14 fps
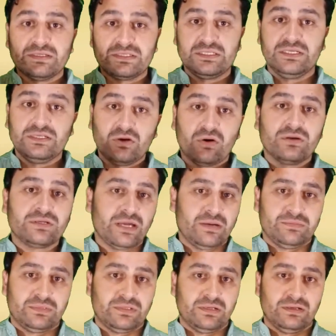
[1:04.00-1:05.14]
scene on
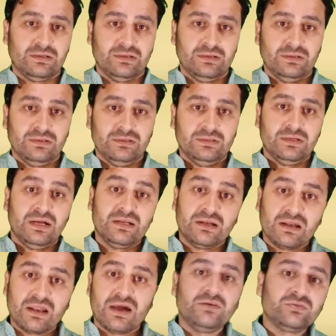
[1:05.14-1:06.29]
camera
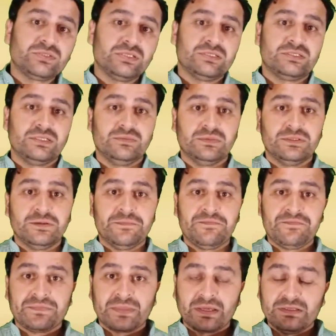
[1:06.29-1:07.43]
and live streamed
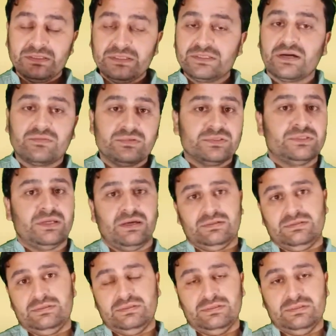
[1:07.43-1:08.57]
the terrorist act.